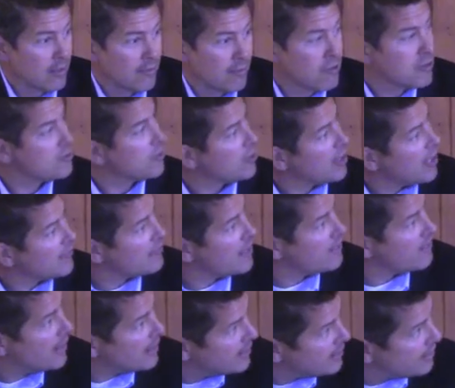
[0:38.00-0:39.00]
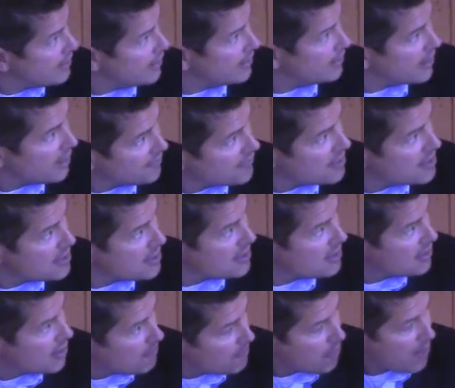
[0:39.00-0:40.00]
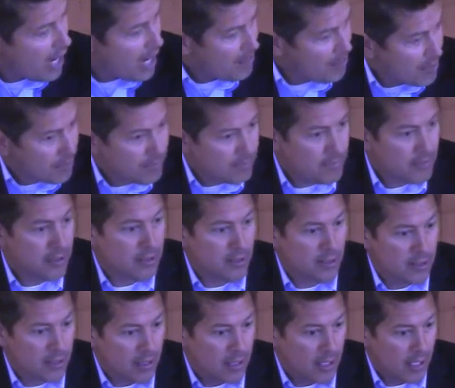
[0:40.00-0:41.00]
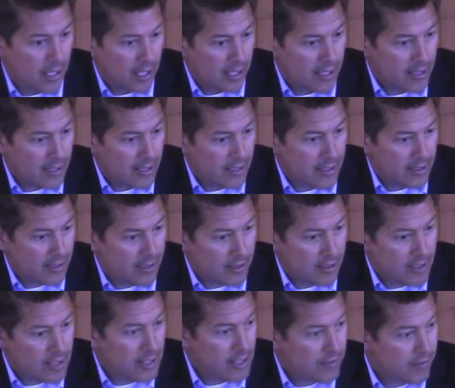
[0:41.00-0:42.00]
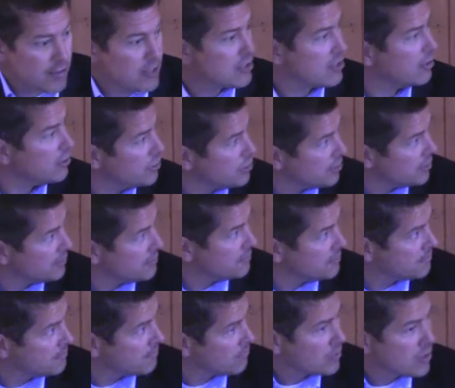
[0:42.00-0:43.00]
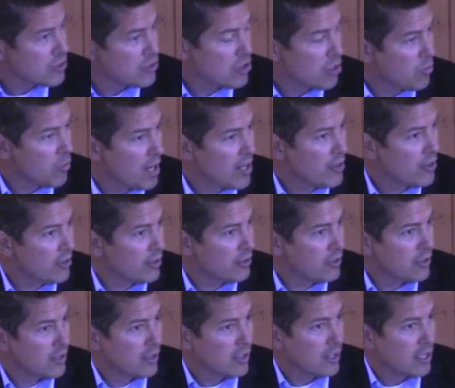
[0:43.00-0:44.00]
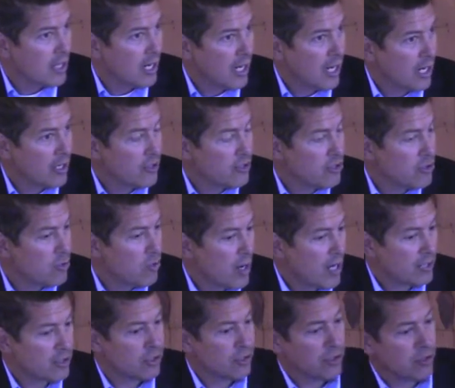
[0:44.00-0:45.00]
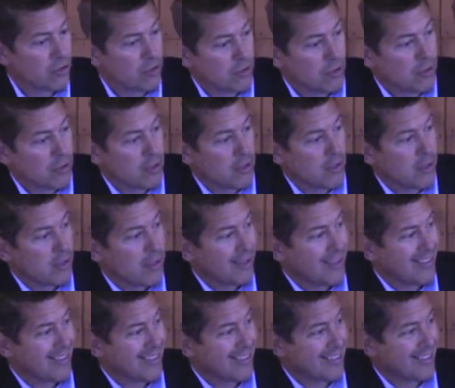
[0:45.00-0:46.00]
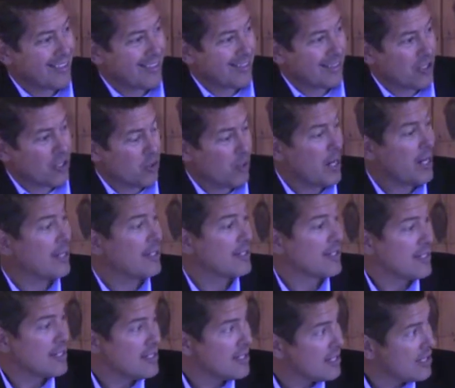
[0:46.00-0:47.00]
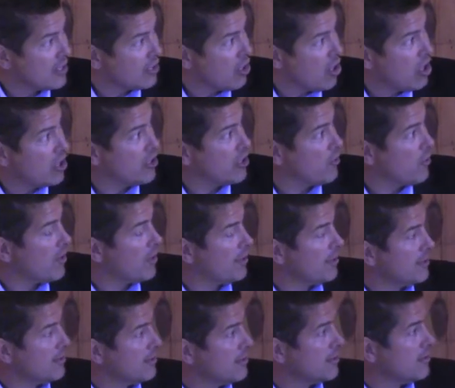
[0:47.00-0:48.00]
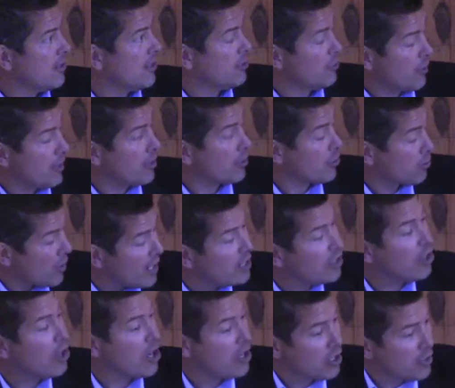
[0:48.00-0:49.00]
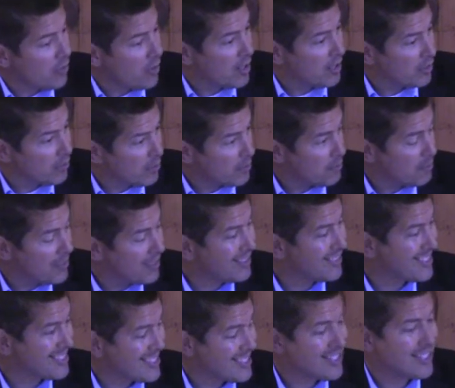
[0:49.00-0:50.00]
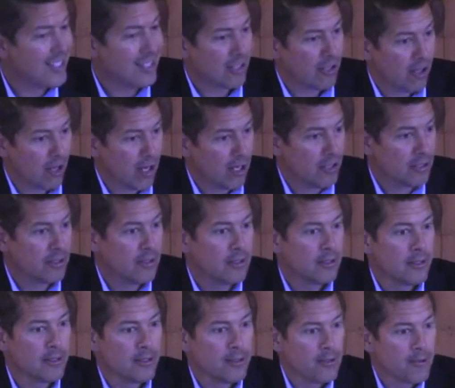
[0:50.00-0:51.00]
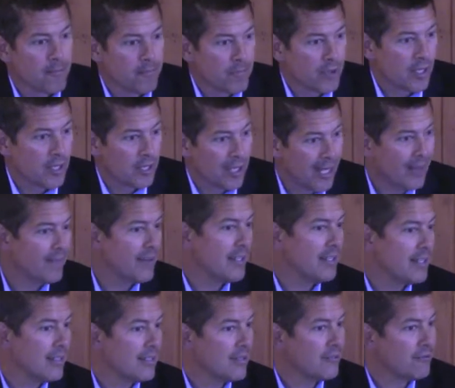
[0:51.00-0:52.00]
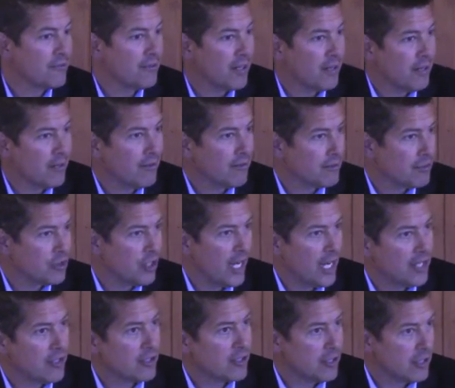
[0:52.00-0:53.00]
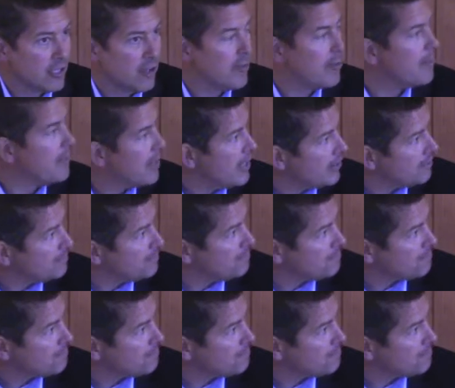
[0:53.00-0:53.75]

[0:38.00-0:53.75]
First of all, you have to have an idea. You have to see a problem in need of a solution. So whether you want to create existing law, or you want to create law, or you want to repeal existing law, you got to have an idea of changes that need to be made.